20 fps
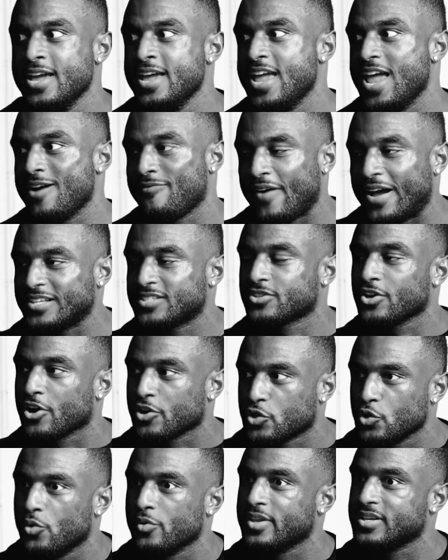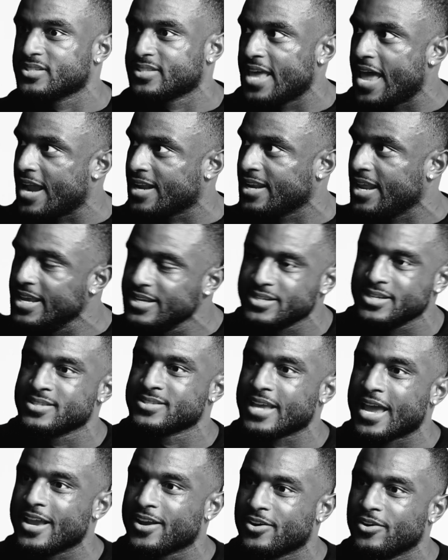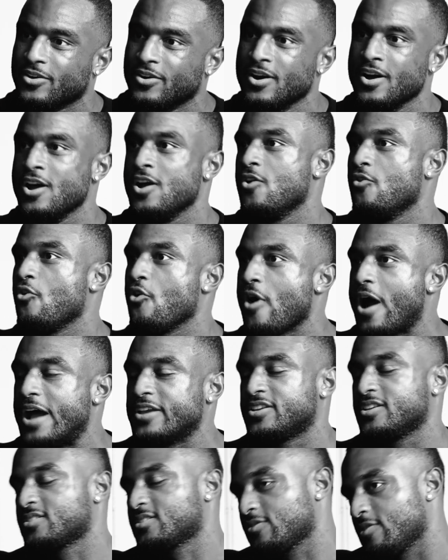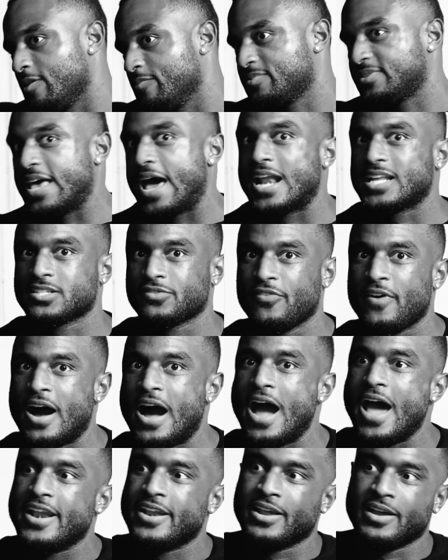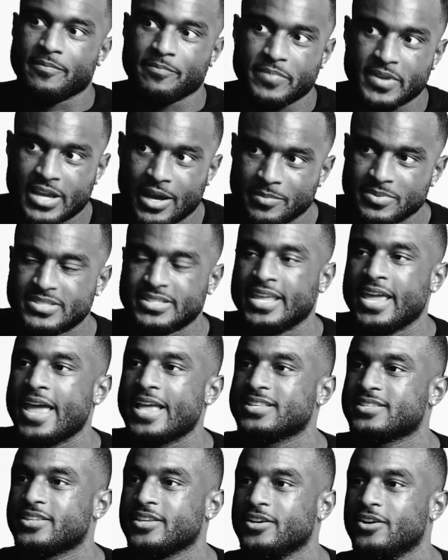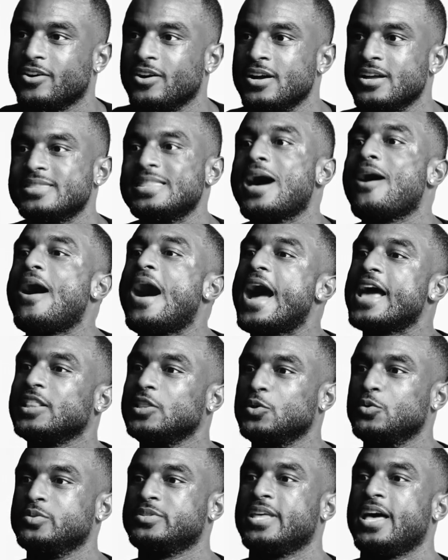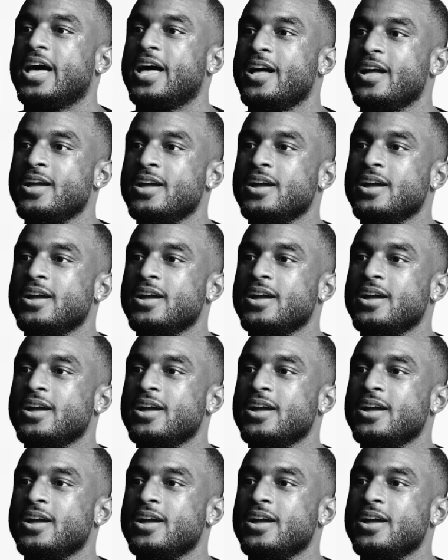If I start doing the stagnation cycle, or I'm satisfied and I'm become standstill, now I lose that.